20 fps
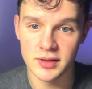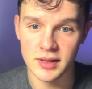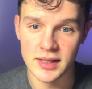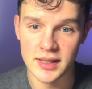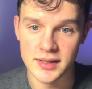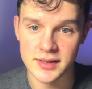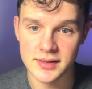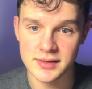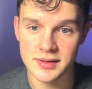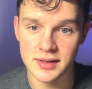
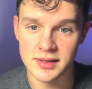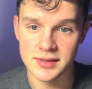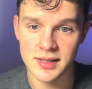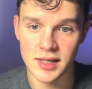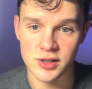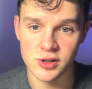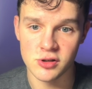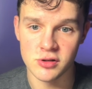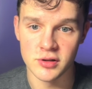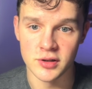is
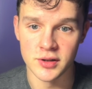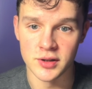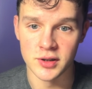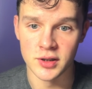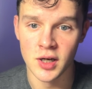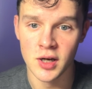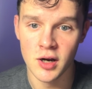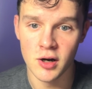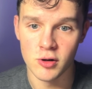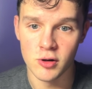essentially
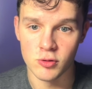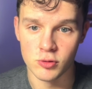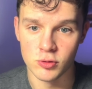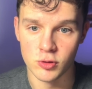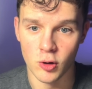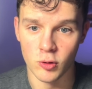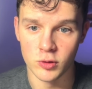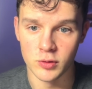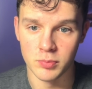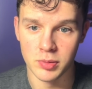the
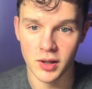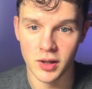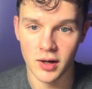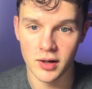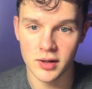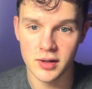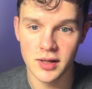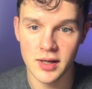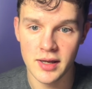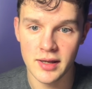
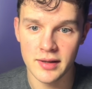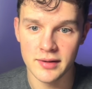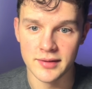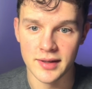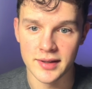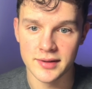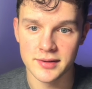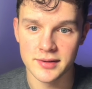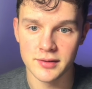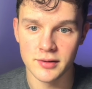roadblock
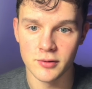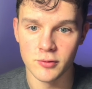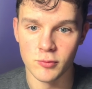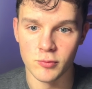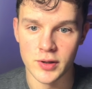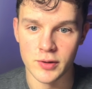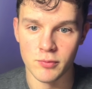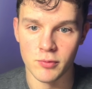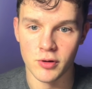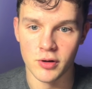that
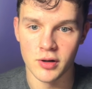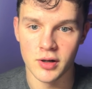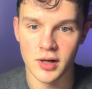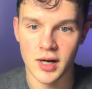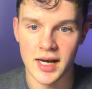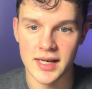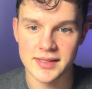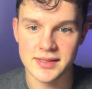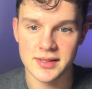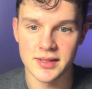we were
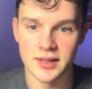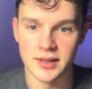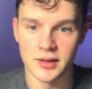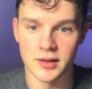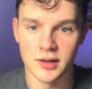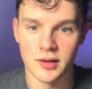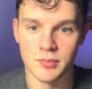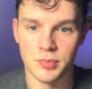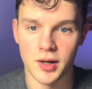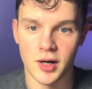asking
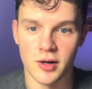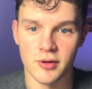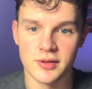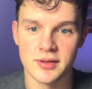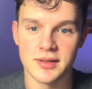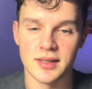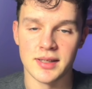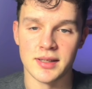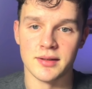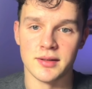
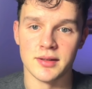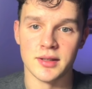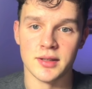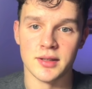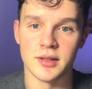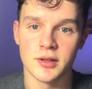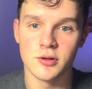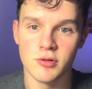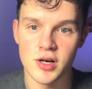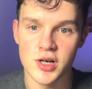about in
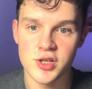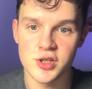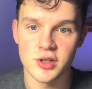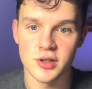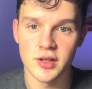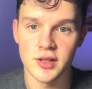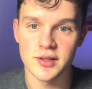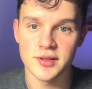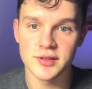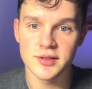the
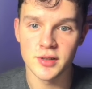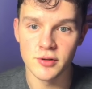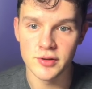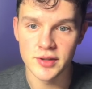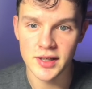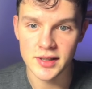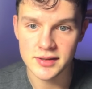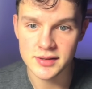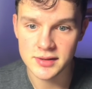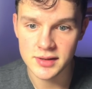questionnaire. So
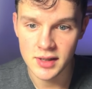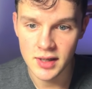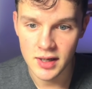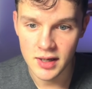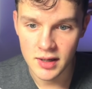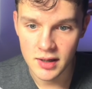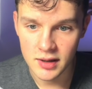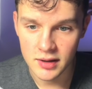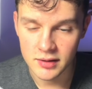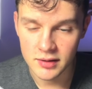that's
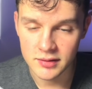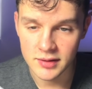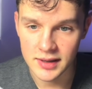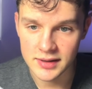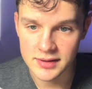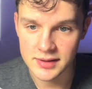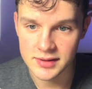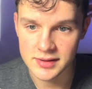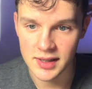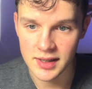
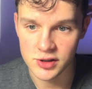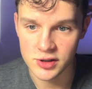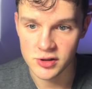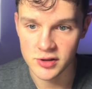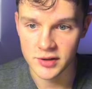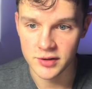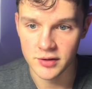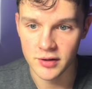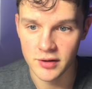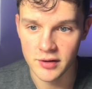
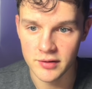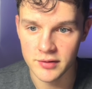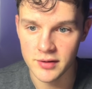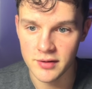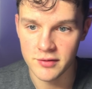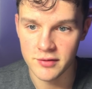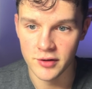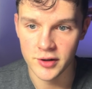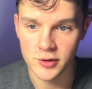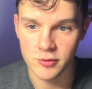essentially the
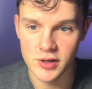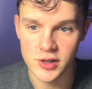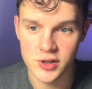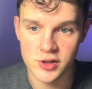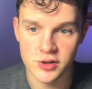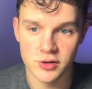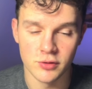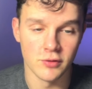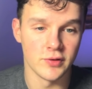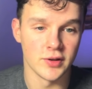third
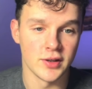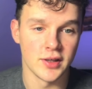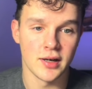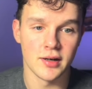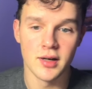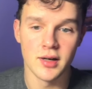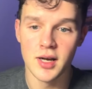question over there.